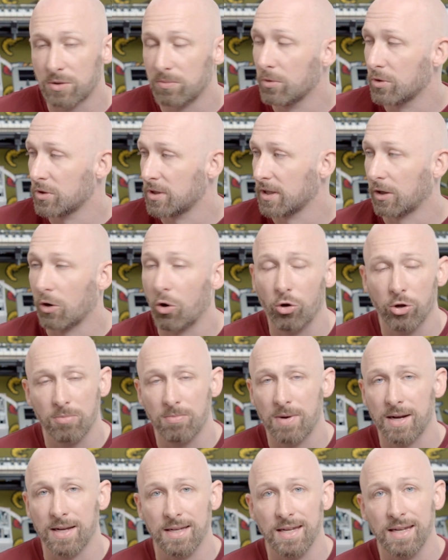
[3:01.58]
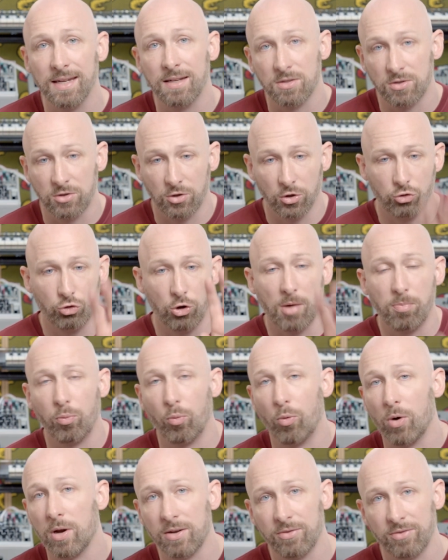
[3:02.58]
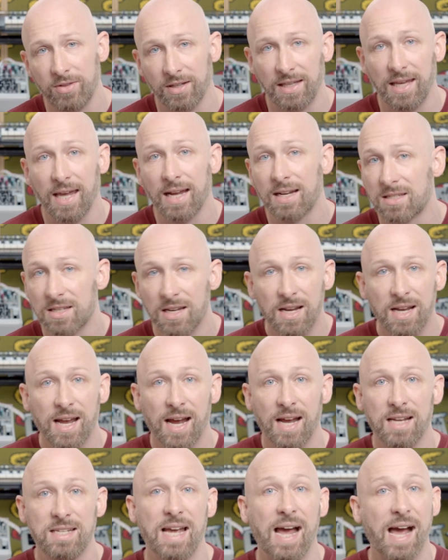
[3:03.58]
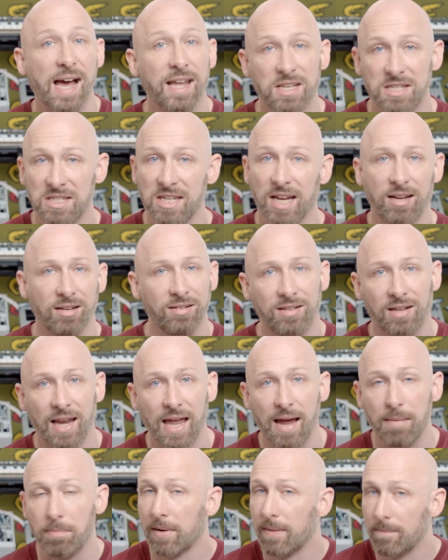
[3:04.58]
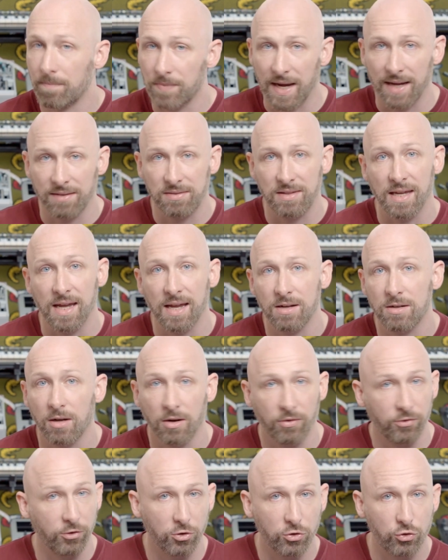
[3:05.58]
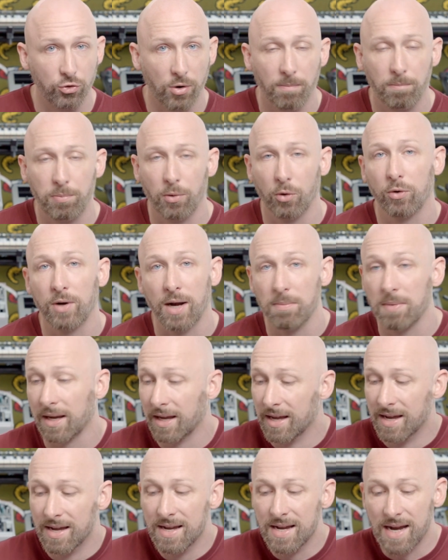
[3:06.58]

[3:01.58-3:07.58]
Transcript: music, all you might need is to drop one of the kicks and to add a second clap at the end of your drum programming,